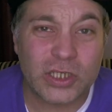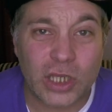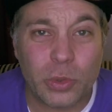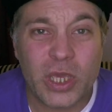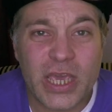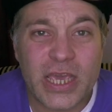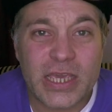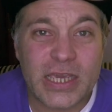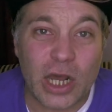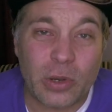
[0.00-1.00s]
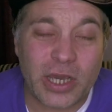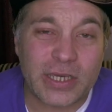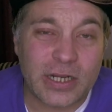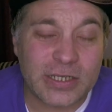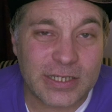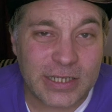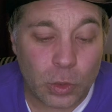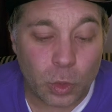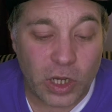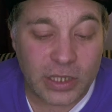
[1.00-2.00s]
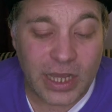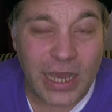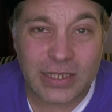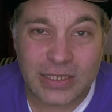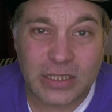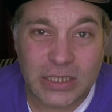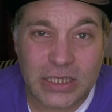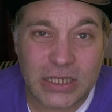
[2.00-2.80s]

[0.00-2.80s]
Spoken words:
So, I can understand why that